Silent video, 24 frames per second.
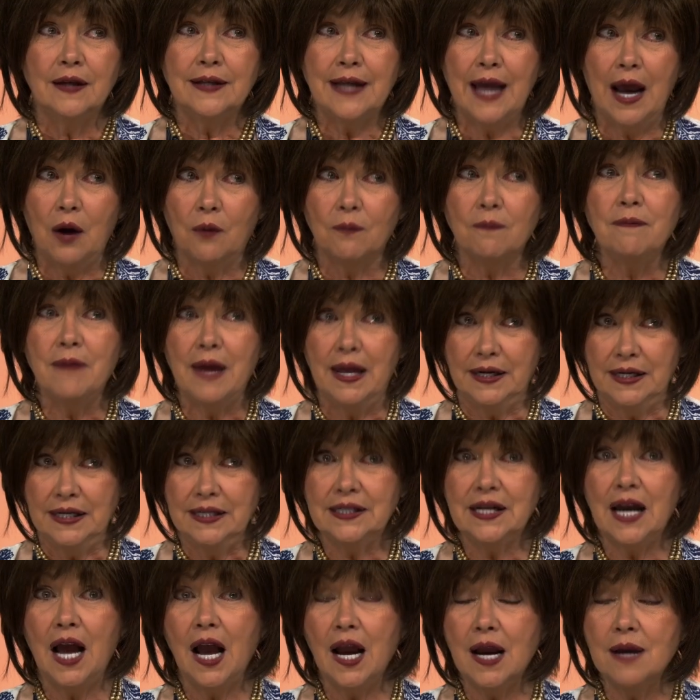Now, many
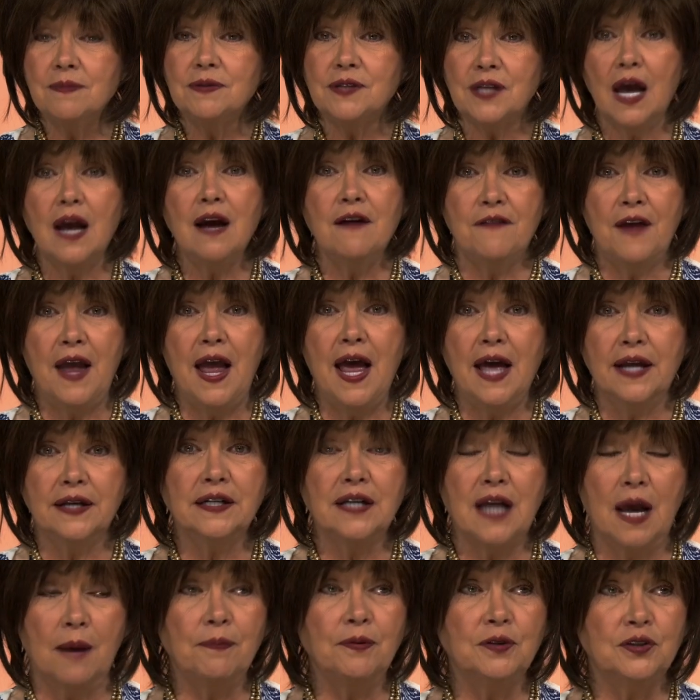times I've had
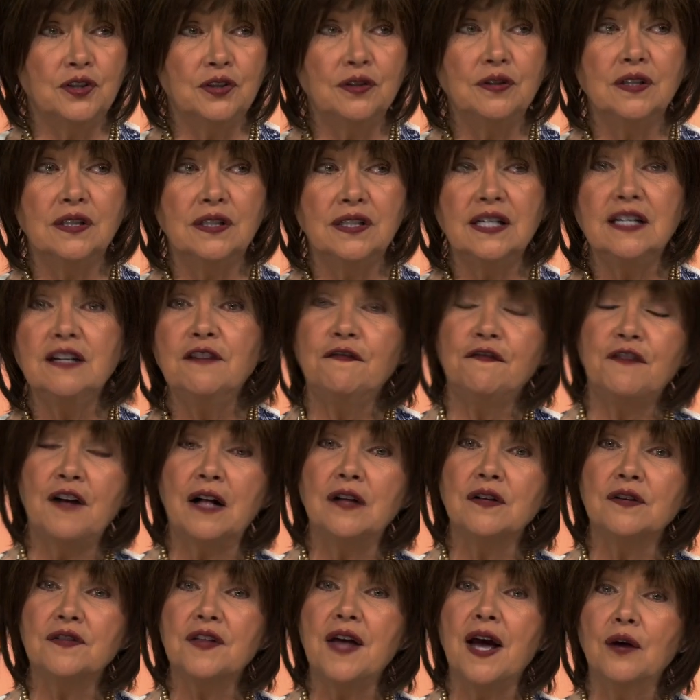an opportunity to
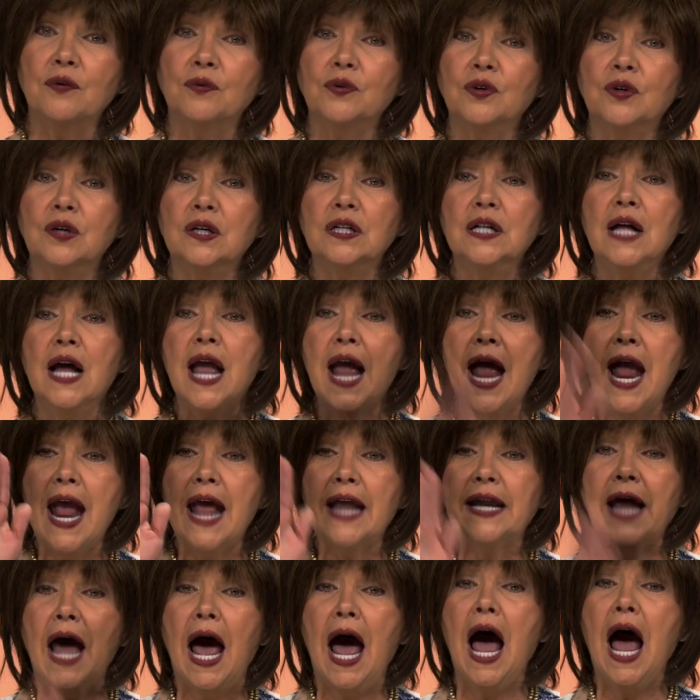follow that rule,
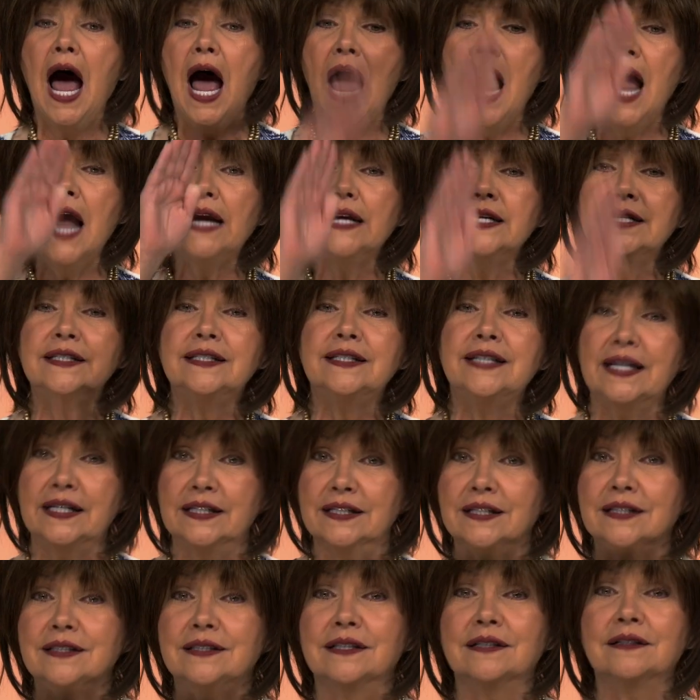and I
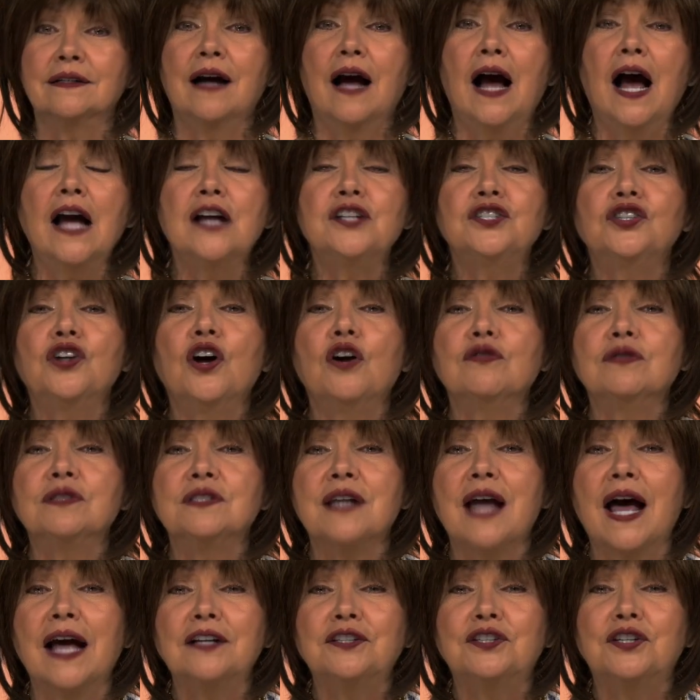didn't. I chose
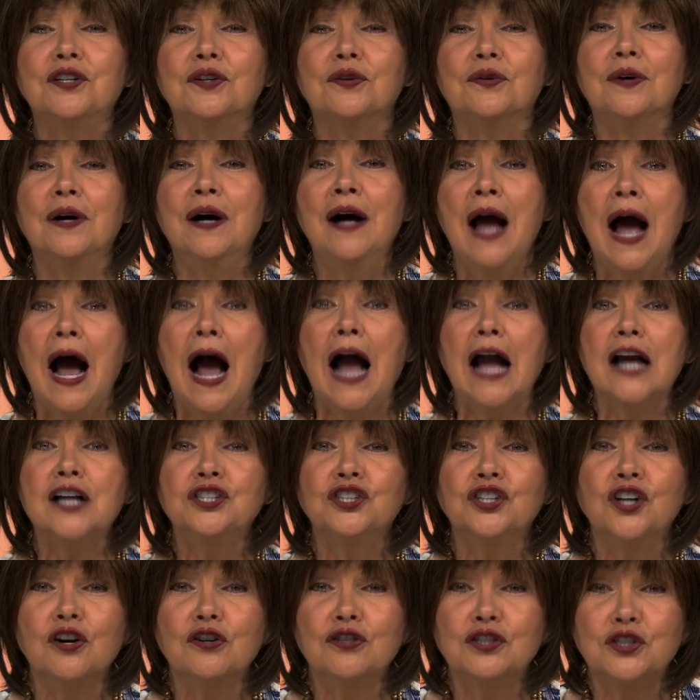not to. I
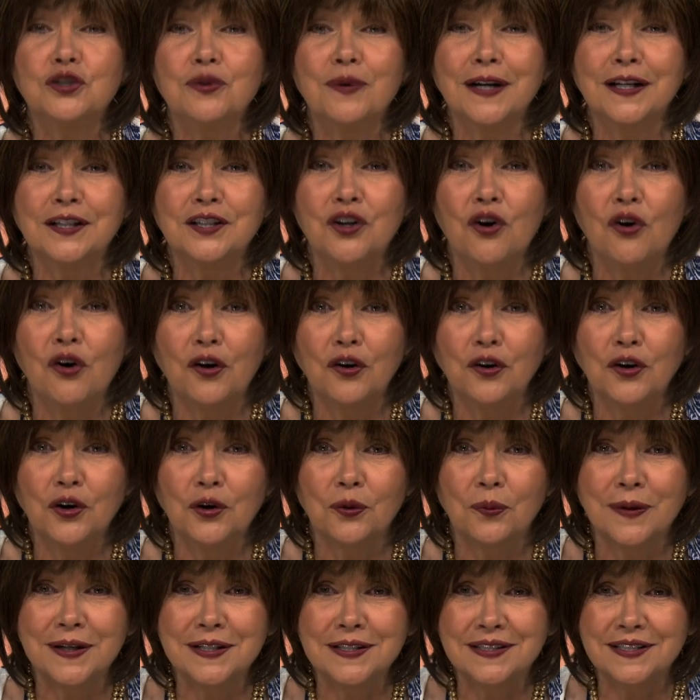chose to ignore
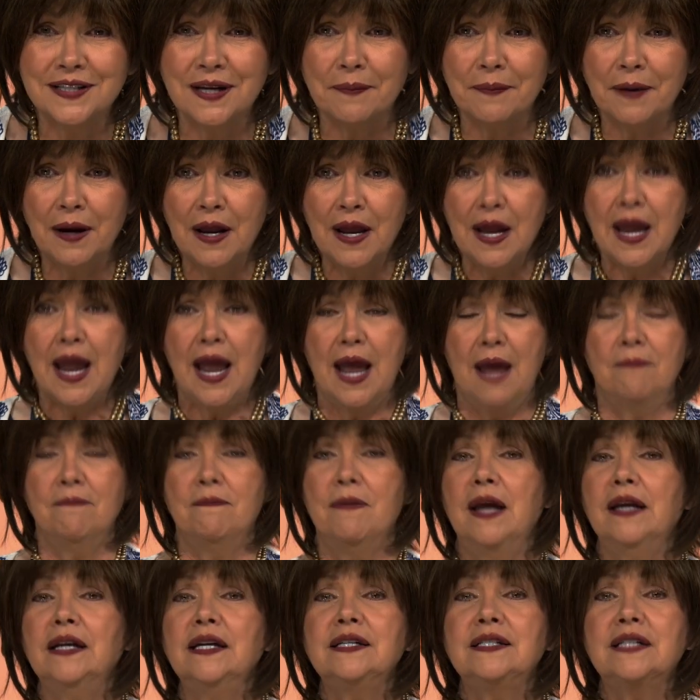her wisdom. And
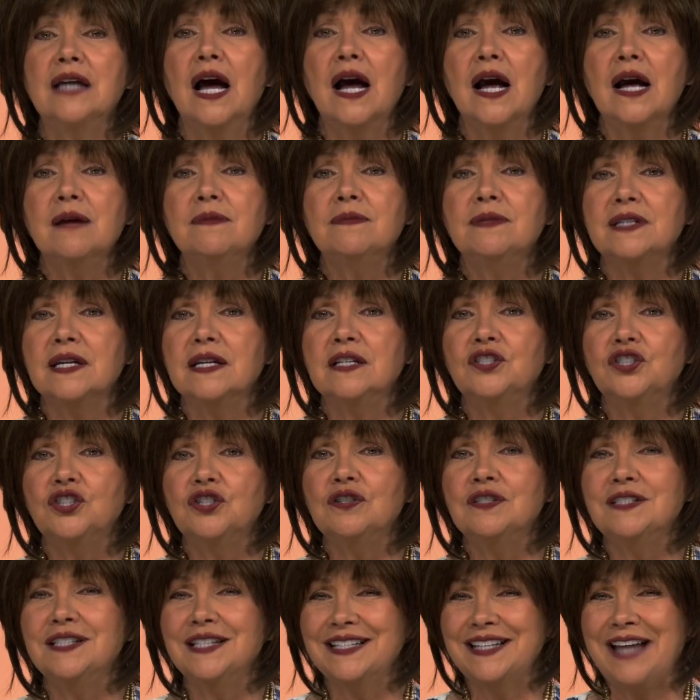many times in
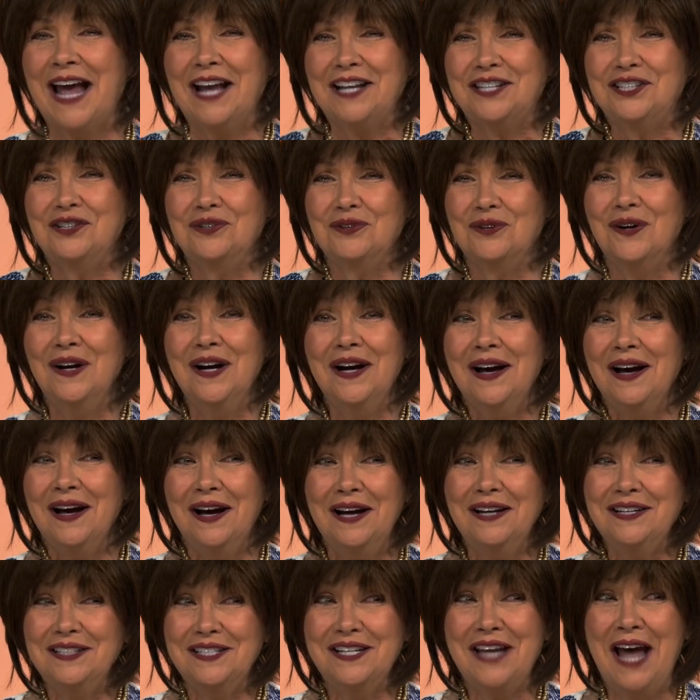choosing not to,
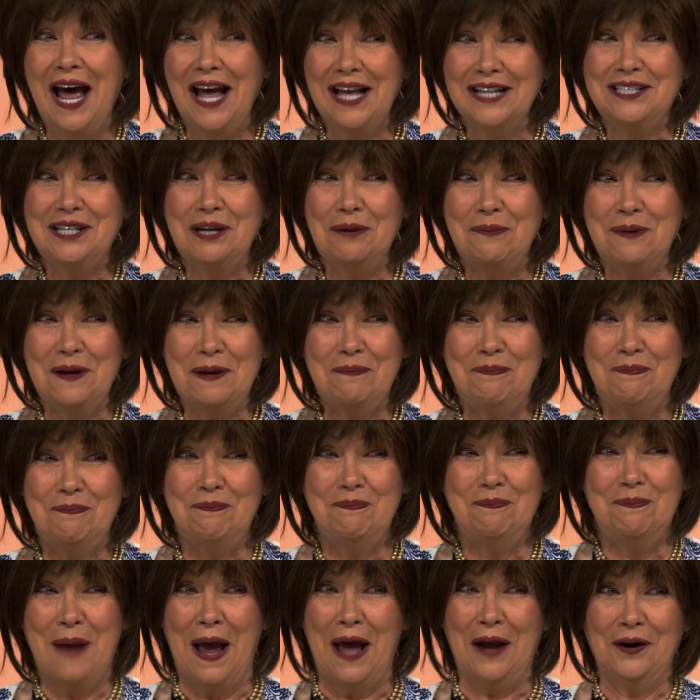not to be
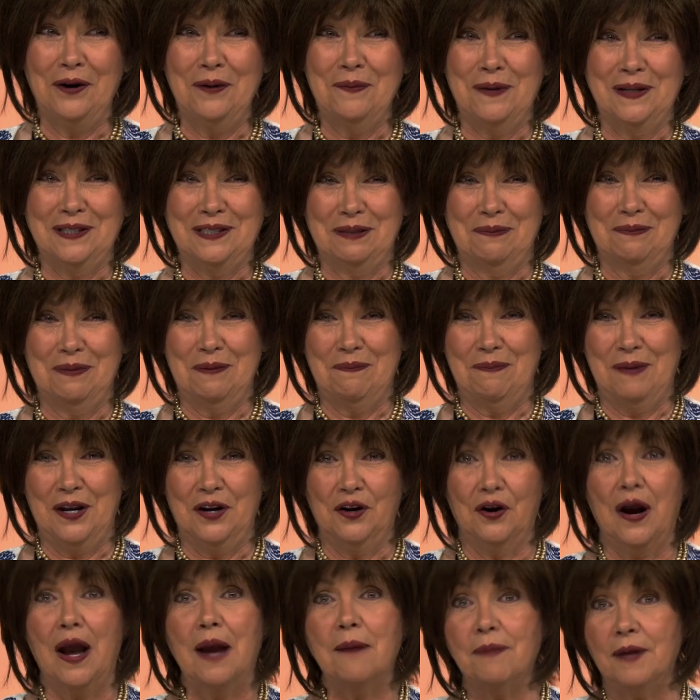better, but to be
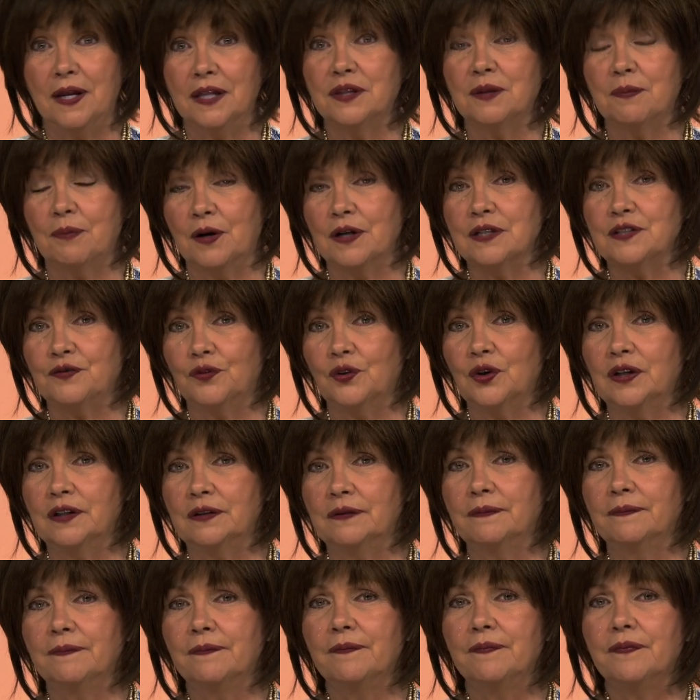bitter, I paid the price for it.
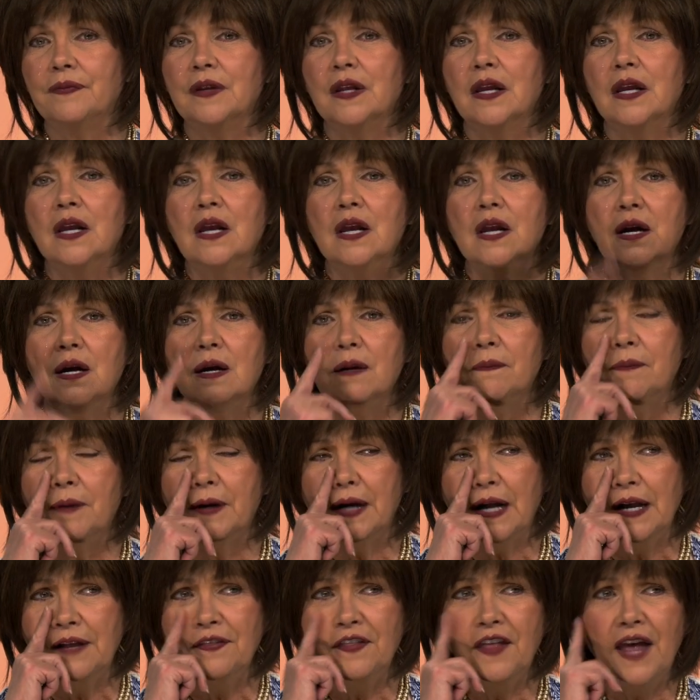
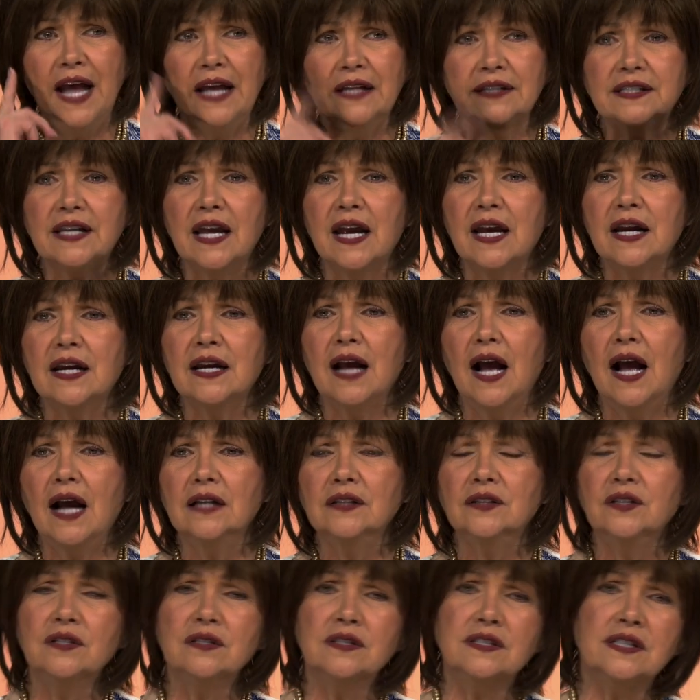But on that day, I
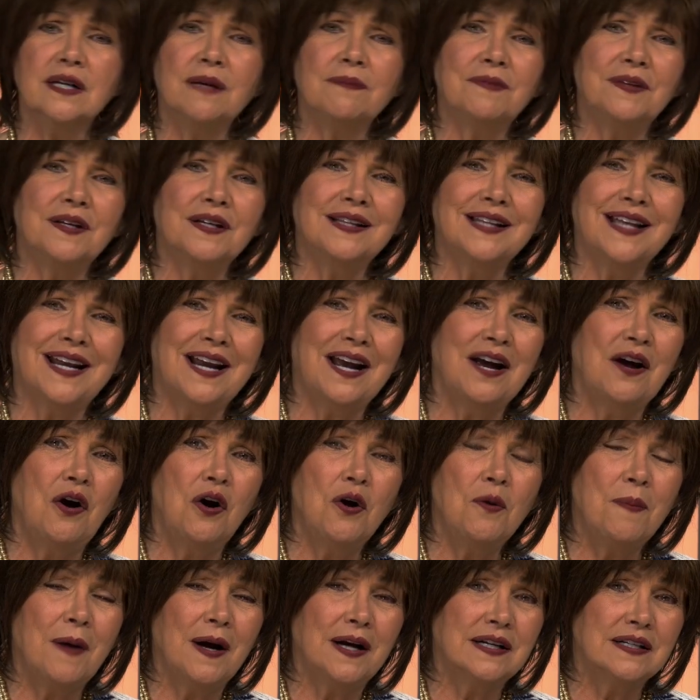learned something that I
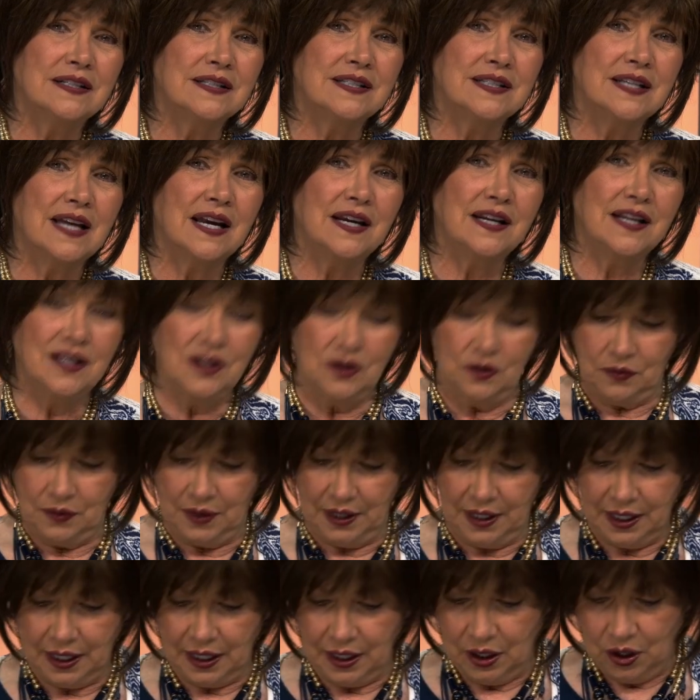hope I can say to you,
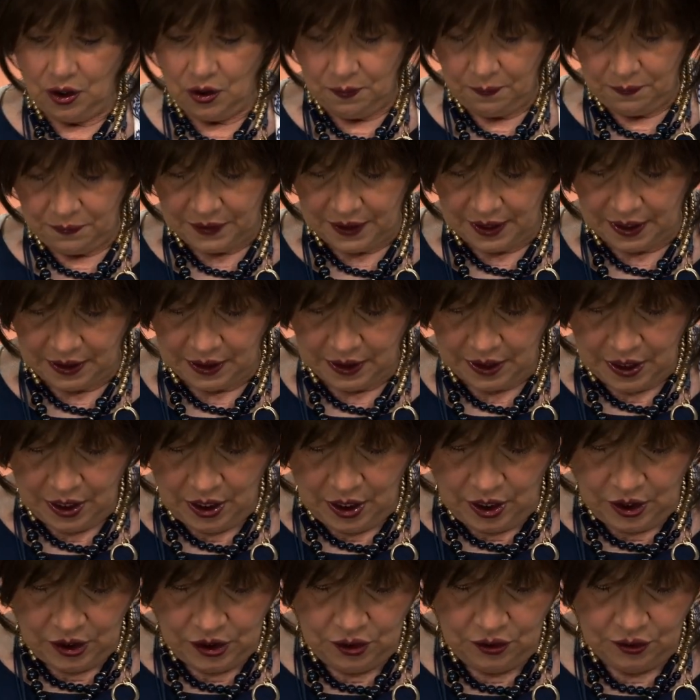and I hope that
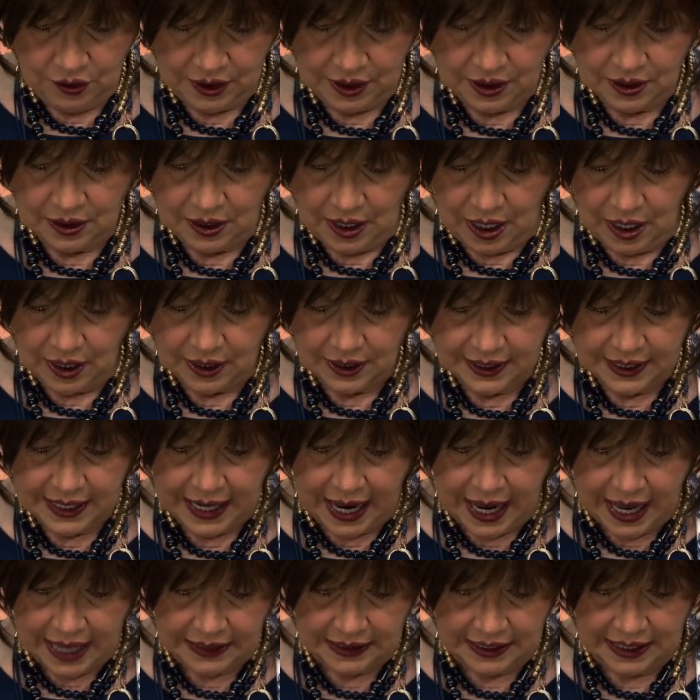you can
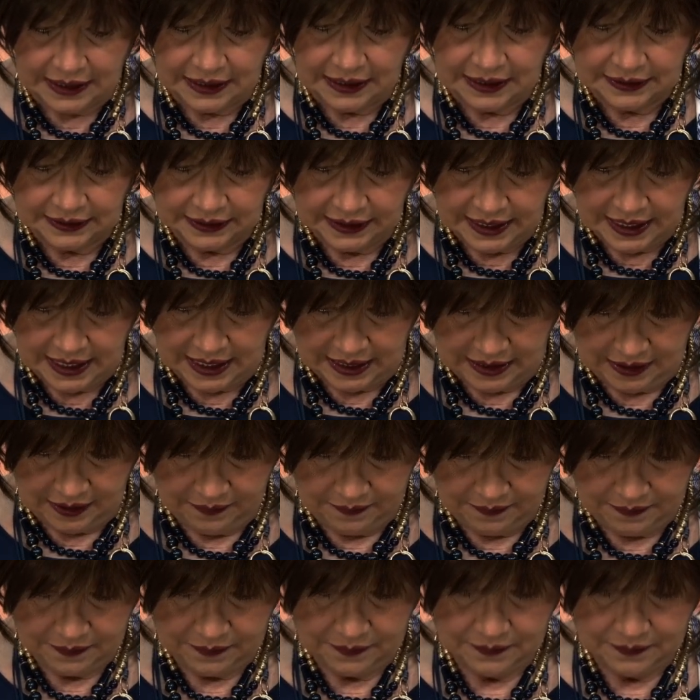get and glean